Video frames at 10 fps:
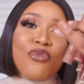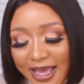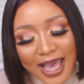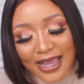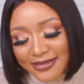
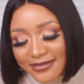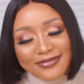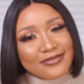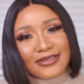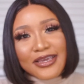and
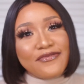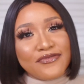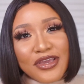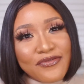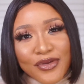
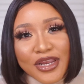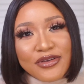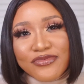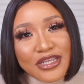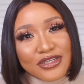they
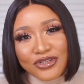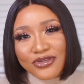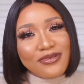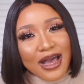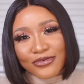really
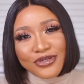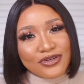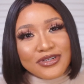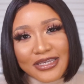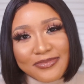
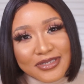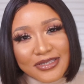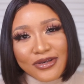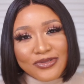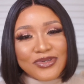outdone
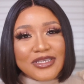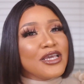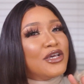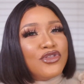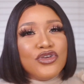themselves with
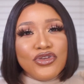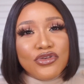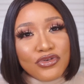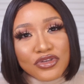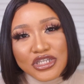the
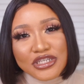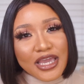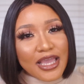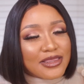nude shade,